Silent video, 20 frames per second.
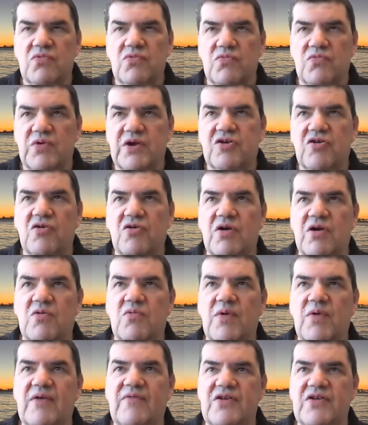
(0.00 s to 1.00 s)

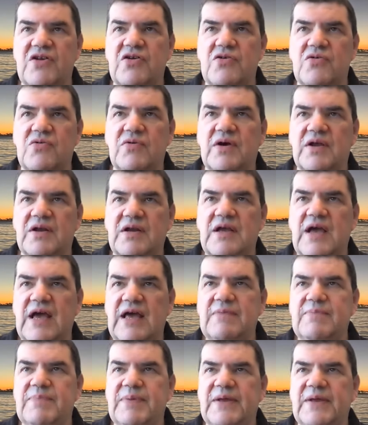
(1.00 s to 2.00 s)
recurrent revenue and
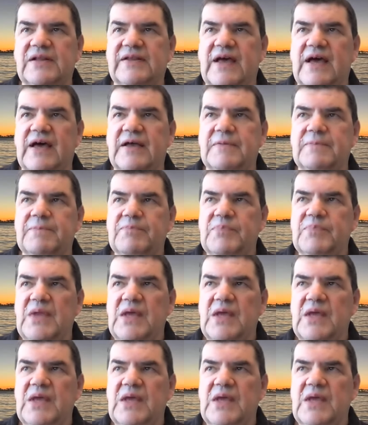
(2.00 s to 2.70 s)
and build that